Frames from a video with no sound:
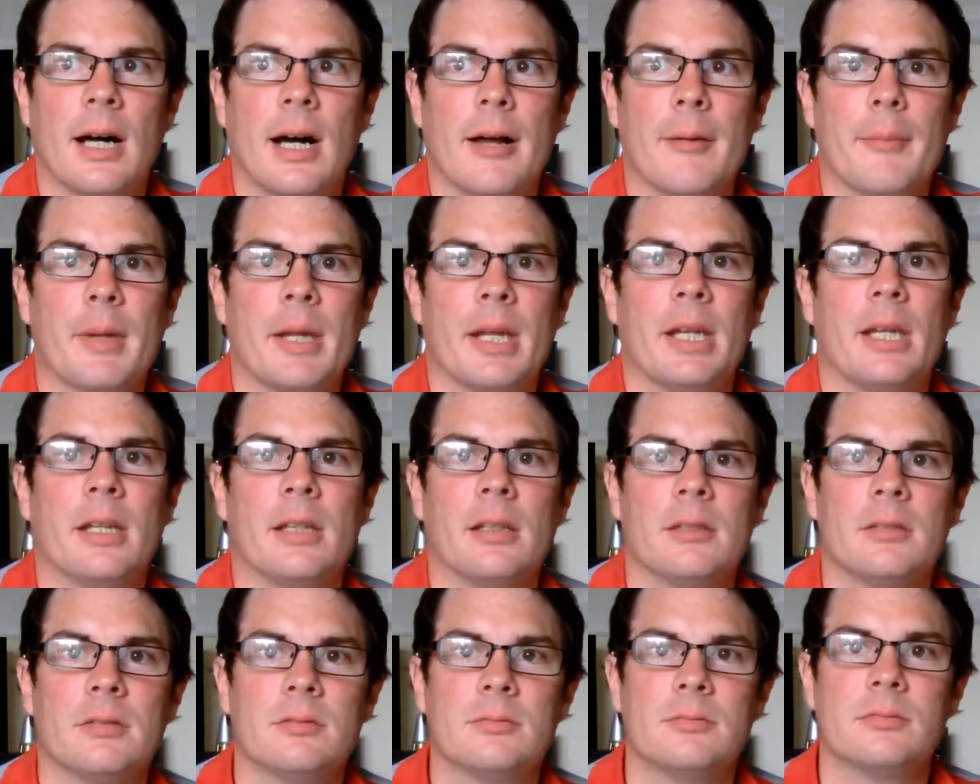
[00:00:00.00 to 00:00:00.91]
I
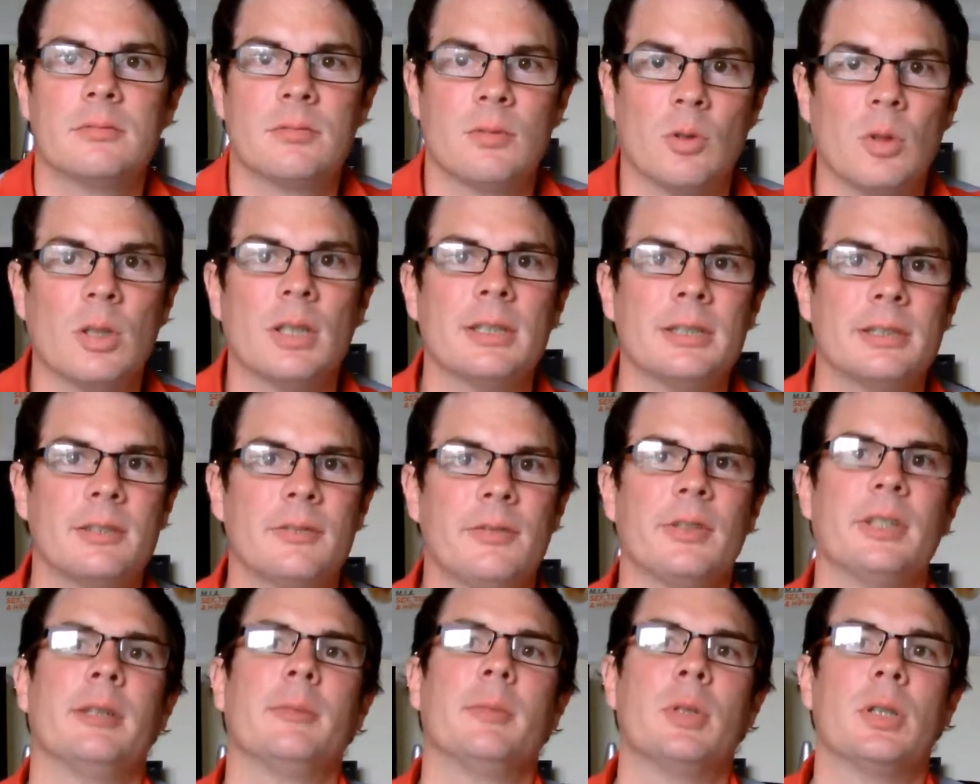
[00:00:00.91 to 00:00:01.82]
mean, quite
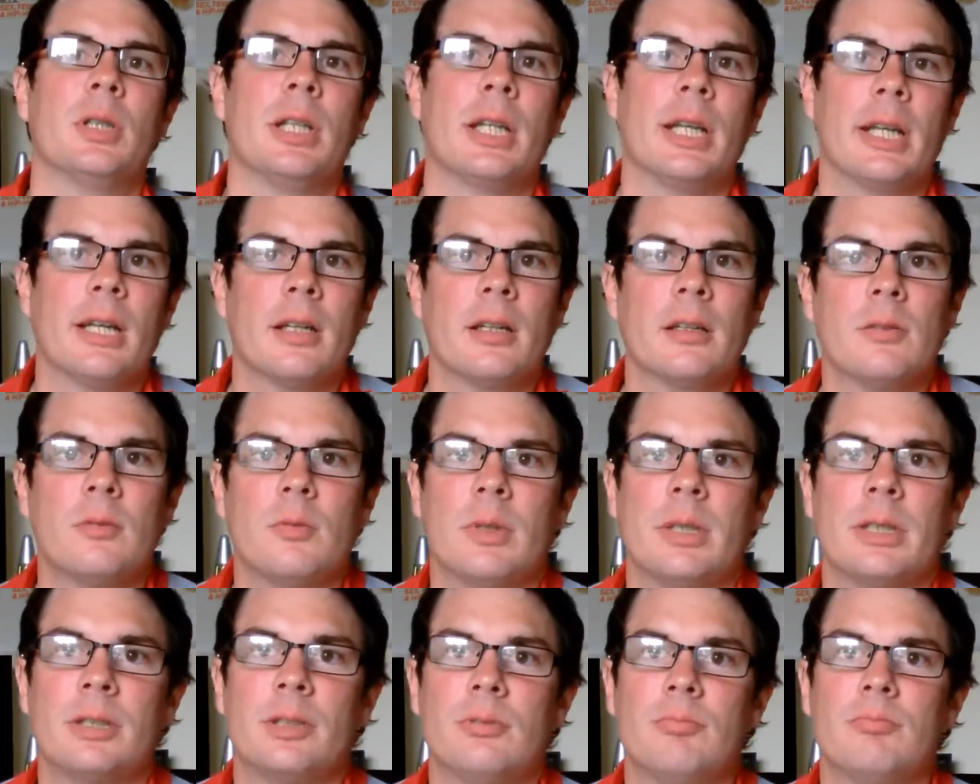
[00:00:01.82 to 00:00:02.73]
severe bullying,
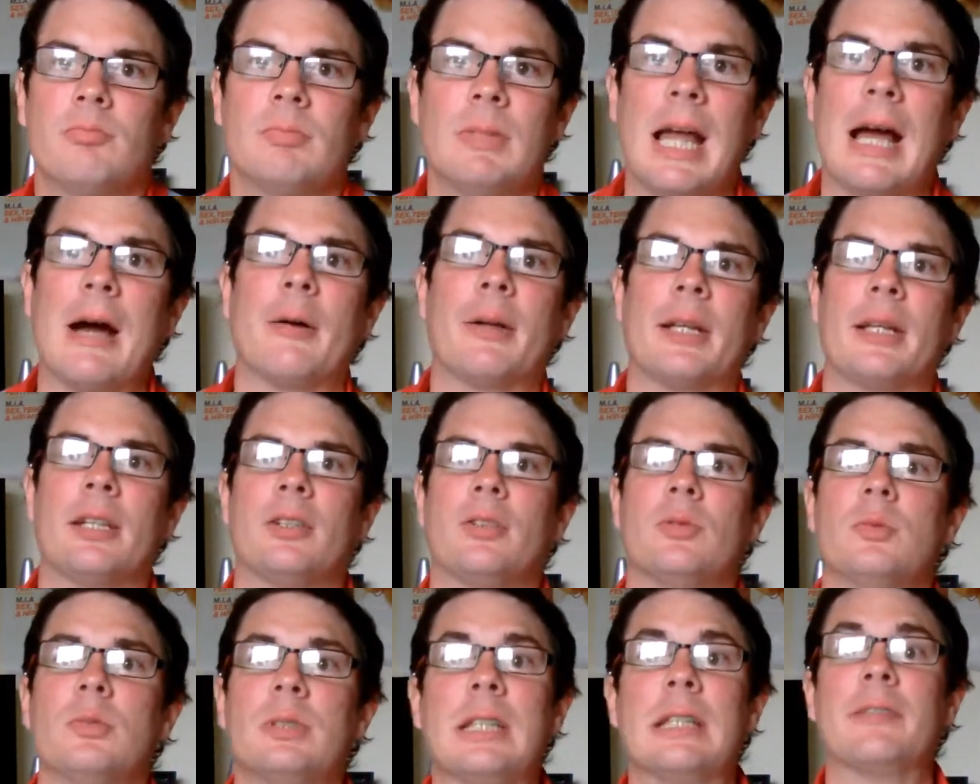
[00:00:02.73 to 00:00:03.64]
which
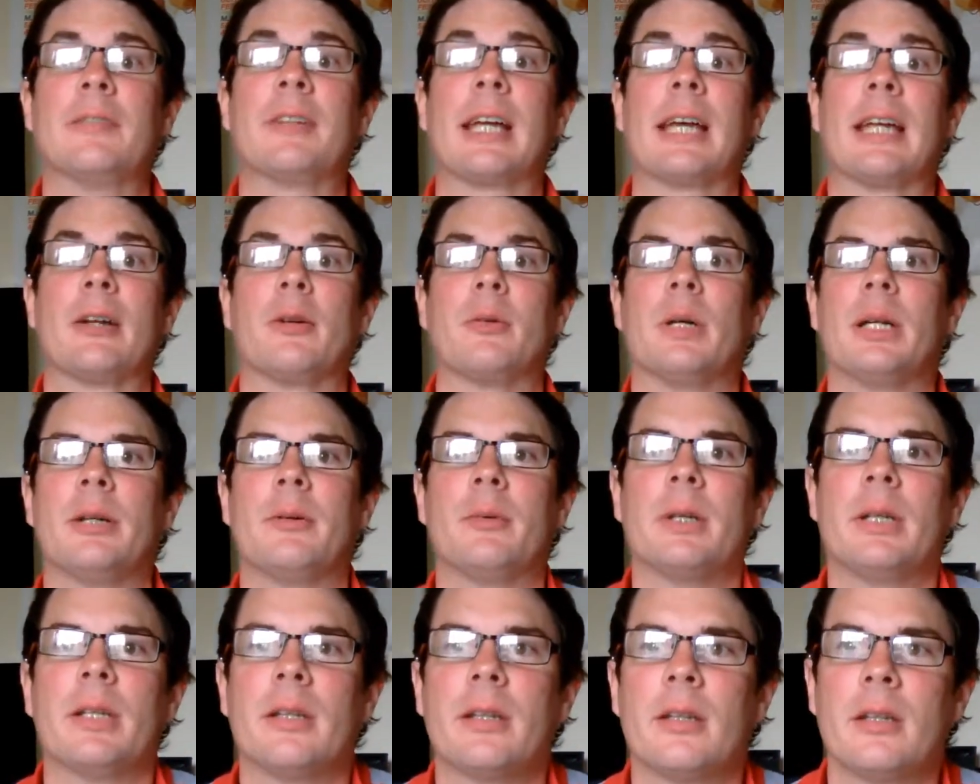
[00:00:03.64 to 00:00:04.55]
nowadays you would never get away
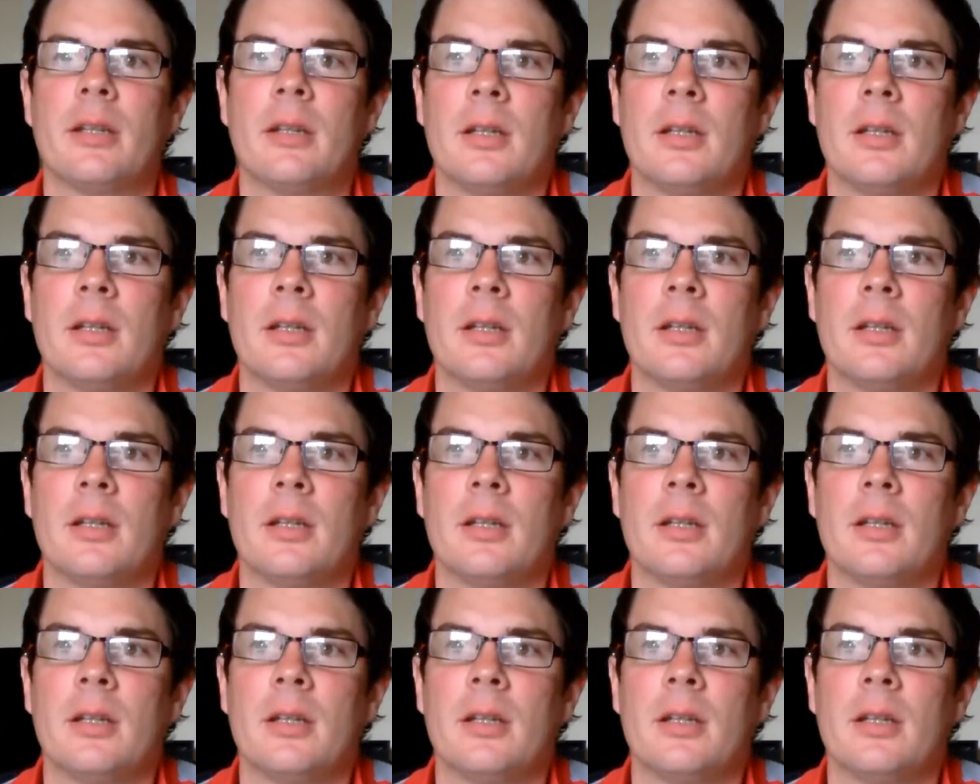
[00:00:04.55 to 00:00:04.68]
with.